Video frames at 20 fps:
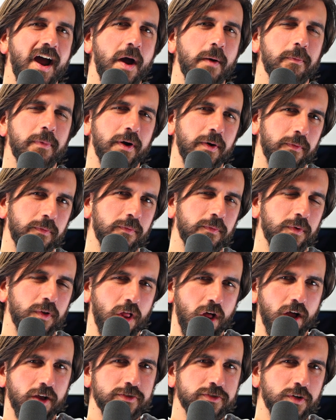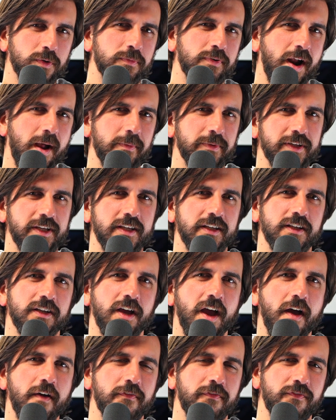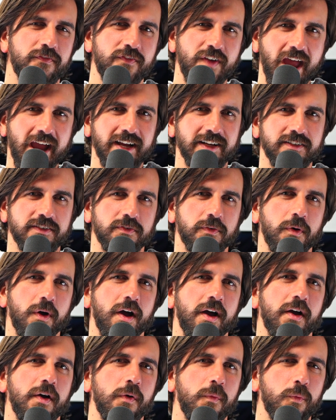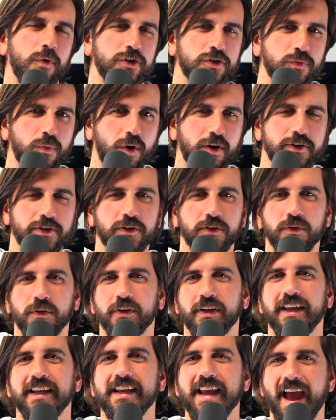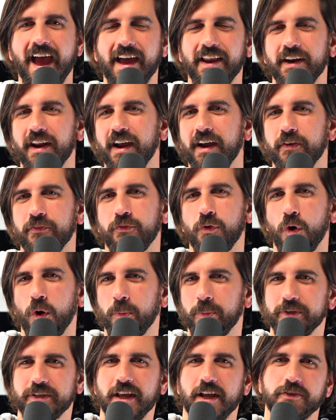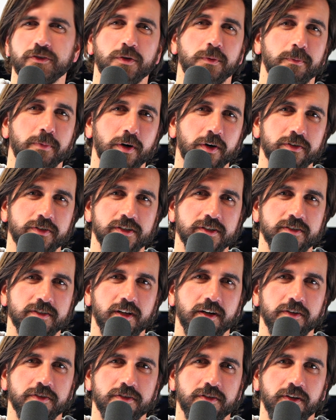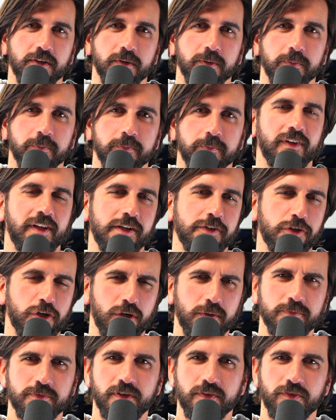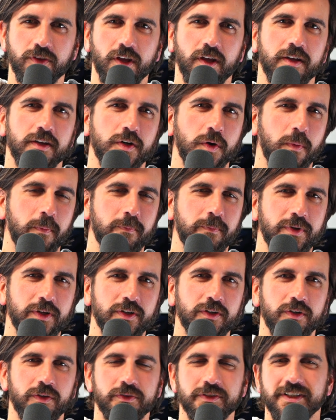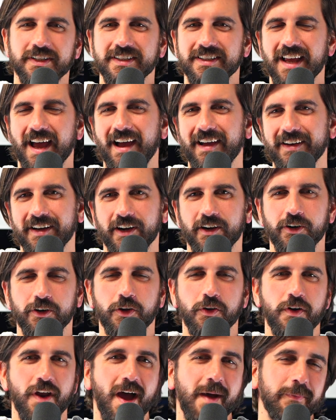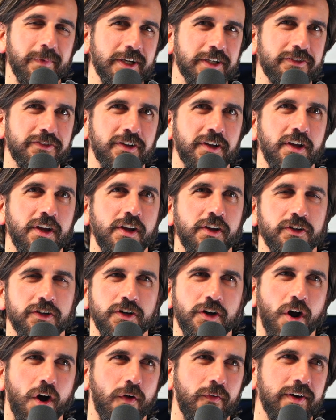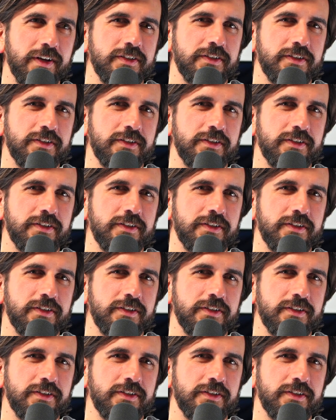but will also probably affect which one you're looking at for a potential purchase there too. In terms of the build, design, ergonomics, you can already